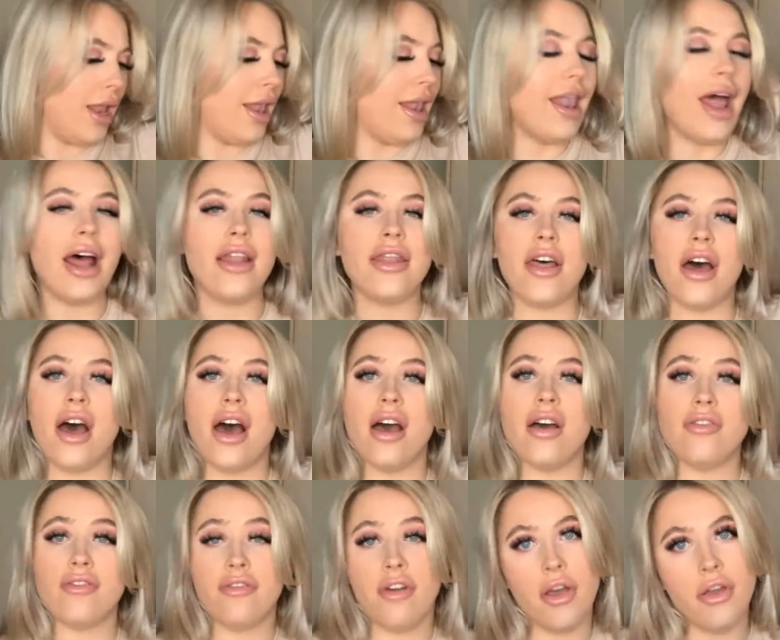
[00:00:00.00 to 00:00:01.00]

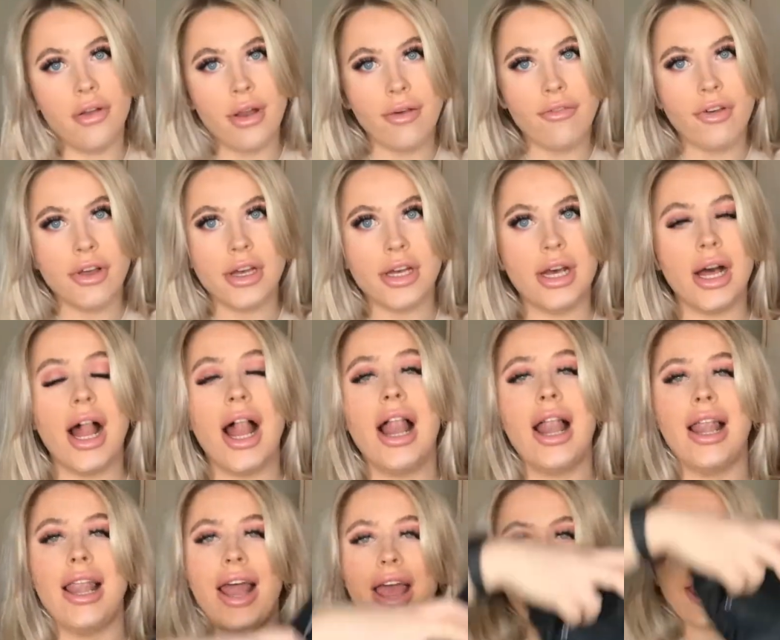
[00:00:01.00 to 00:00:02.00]
leather, faux leather
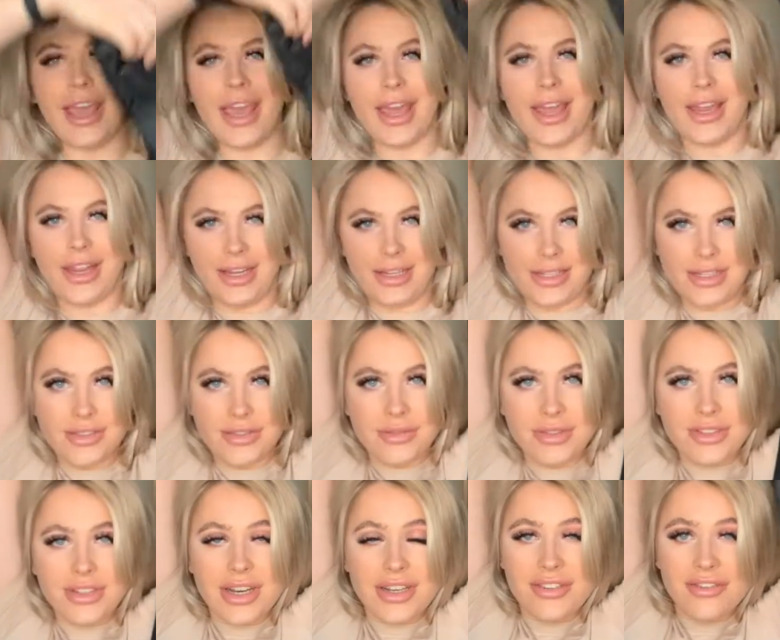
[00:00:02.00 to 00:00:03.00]
leggings from
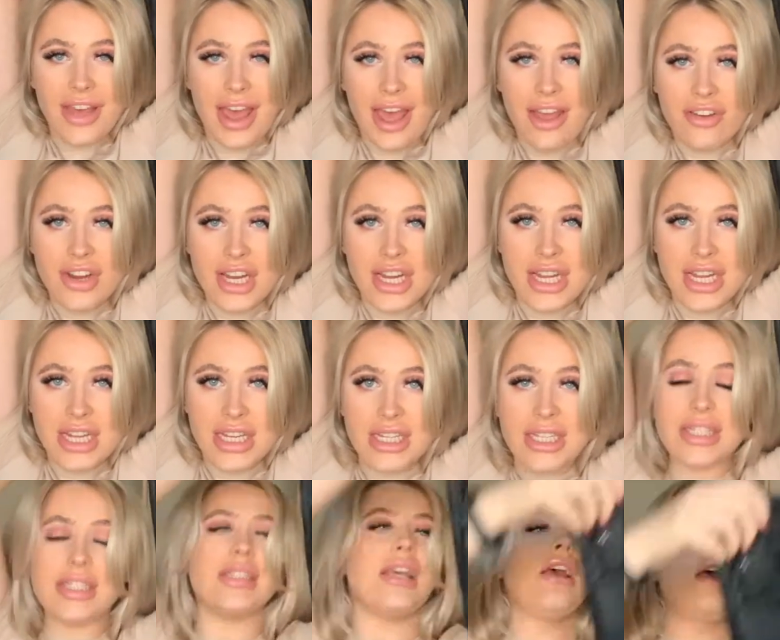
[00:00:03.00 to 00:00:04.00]

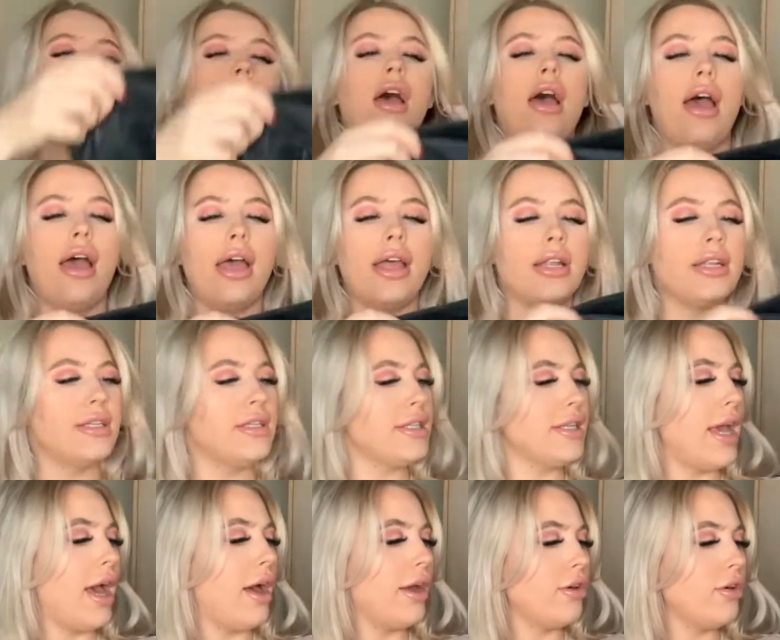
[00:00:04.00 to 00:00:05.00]
Stradivarius. And
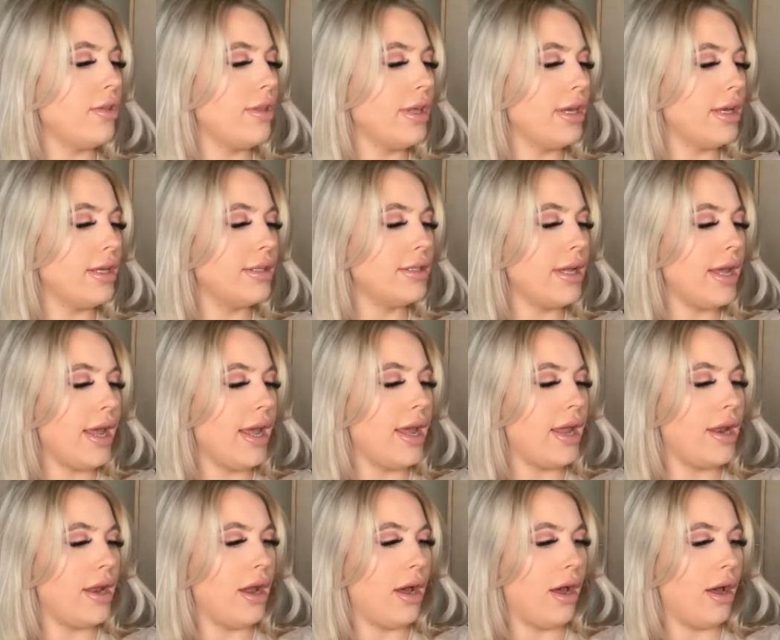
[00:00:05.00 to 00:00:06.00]
yeah, I got these
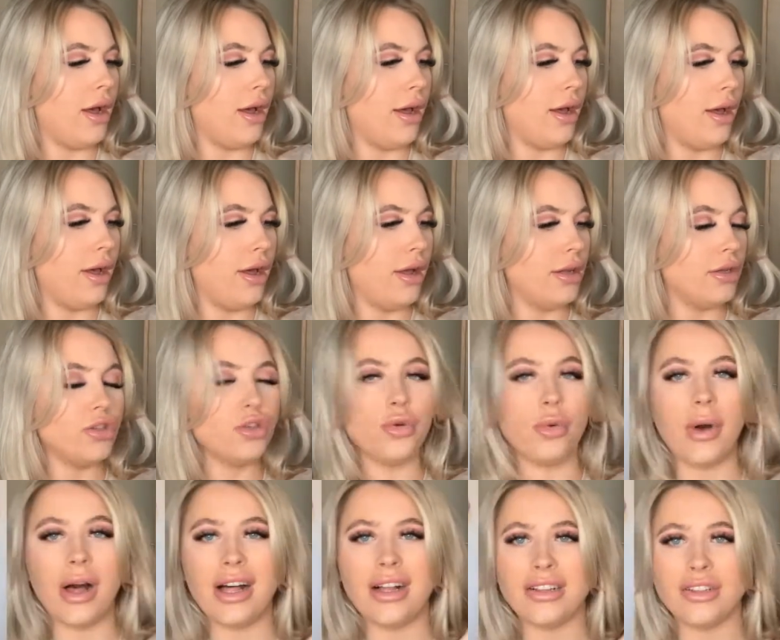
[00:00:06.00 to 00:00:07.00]
in a
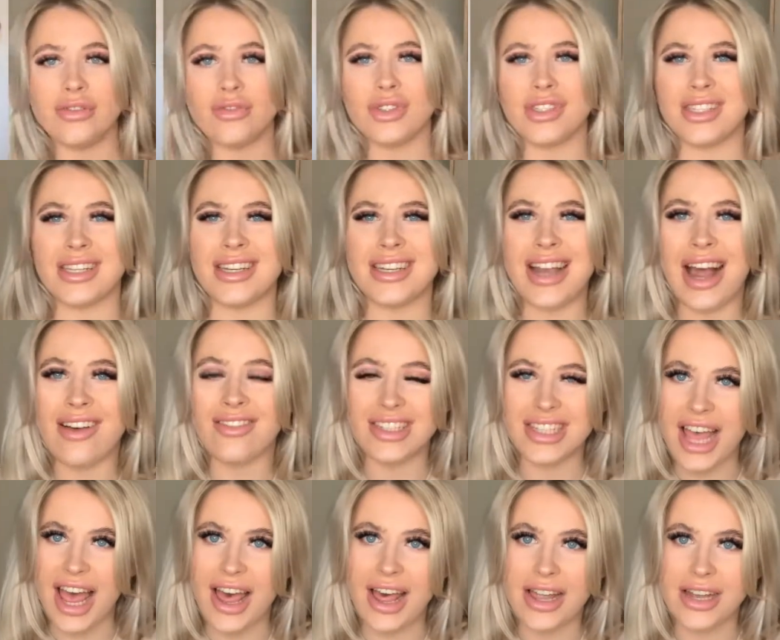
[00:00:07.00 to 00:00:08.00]
12 because I didn't have a
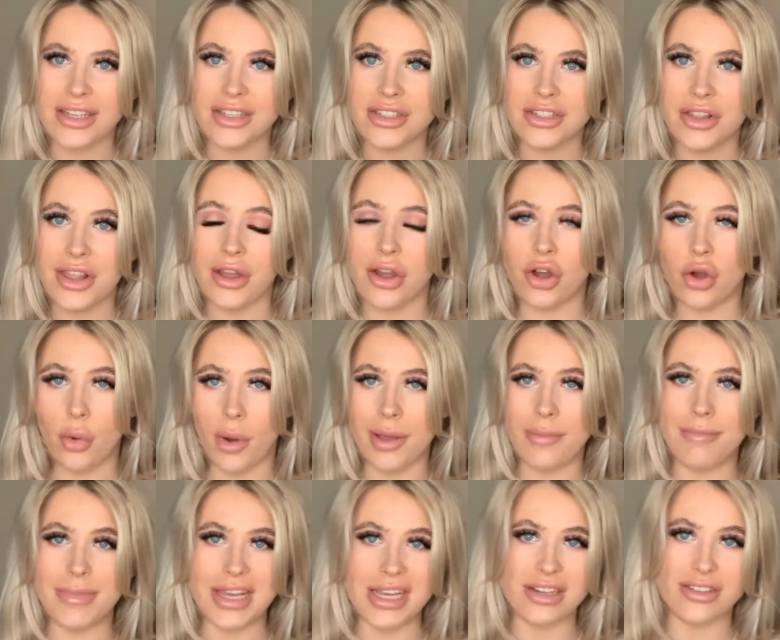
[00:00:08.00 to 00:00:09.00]
10, so they are
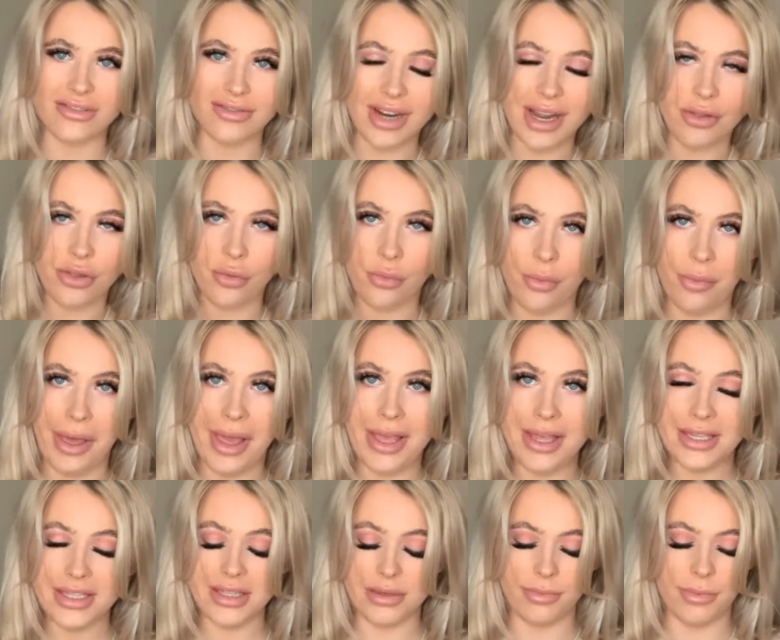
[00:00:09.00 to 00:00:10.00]
quite big around the
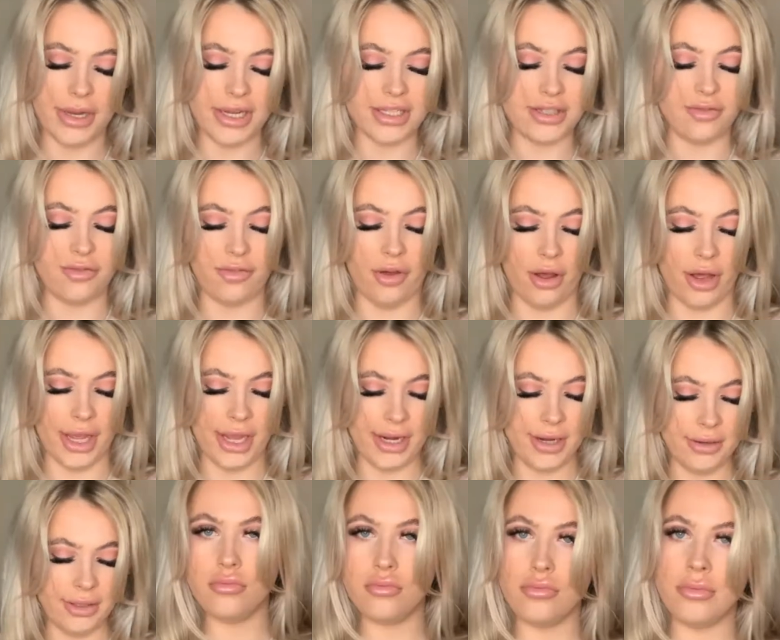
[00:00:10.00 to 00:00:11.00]
waist, but it's
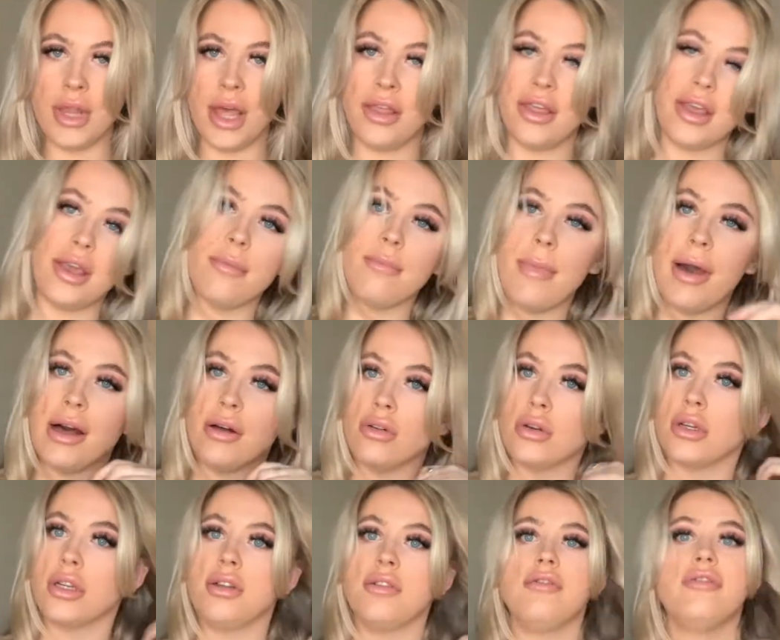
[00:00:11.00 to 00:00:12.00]
fine. Nothing a
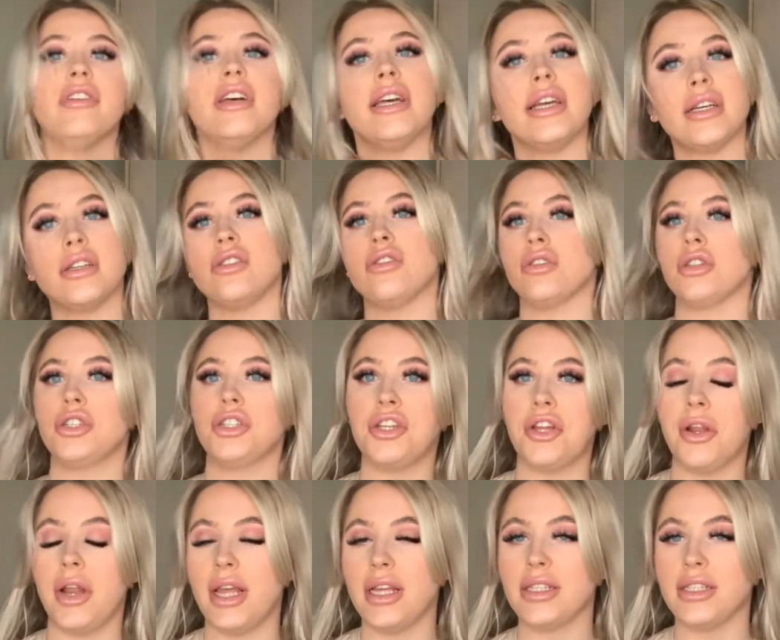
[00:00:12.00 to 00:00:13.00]
belt couldn't fix or a
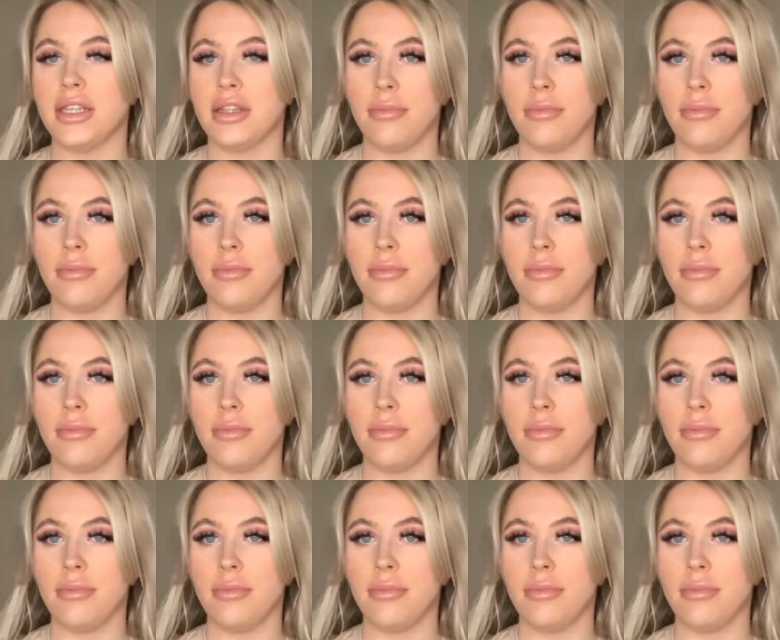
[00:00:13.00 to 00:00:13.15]
shoelace at the